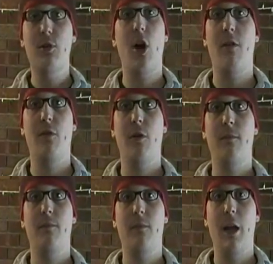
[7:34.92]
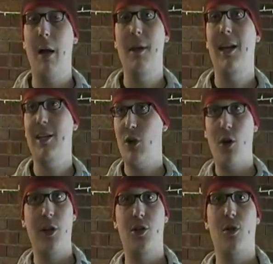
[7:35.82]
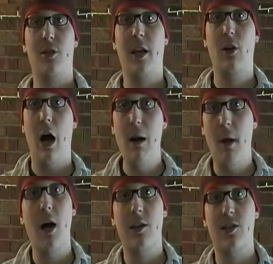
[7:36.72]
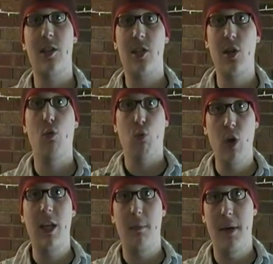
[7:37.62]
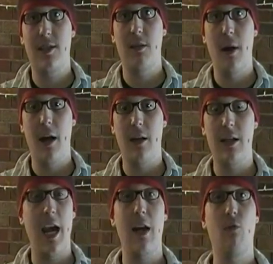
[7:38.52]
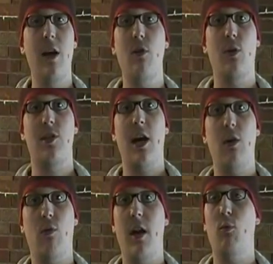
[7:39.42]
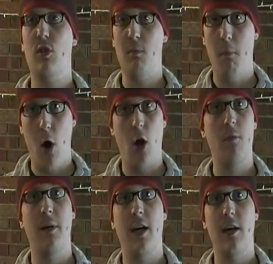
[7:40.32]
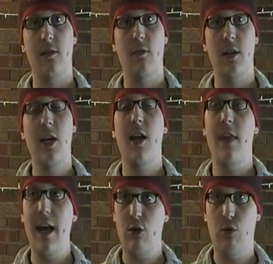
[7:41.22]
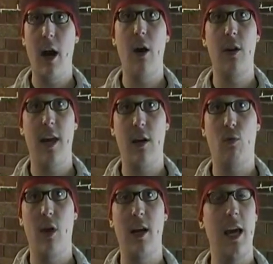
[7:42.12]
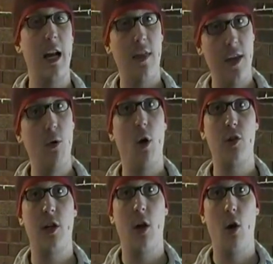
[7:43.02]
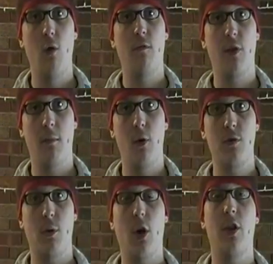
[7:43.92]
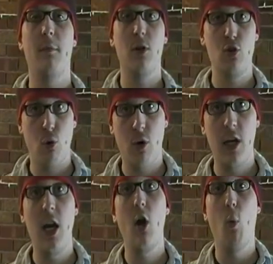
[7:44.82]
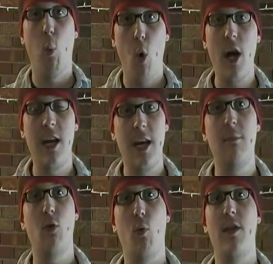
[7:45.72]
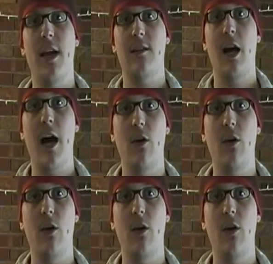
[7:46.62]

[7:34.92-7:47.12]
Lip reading: It was awful. I mean, it's all these years later. I'm honestly still really pissed about it. And Randy Orton's title reign was marred because of it. That crowd in that arena, and I think watching at home for the most part, the majority wanted him to win that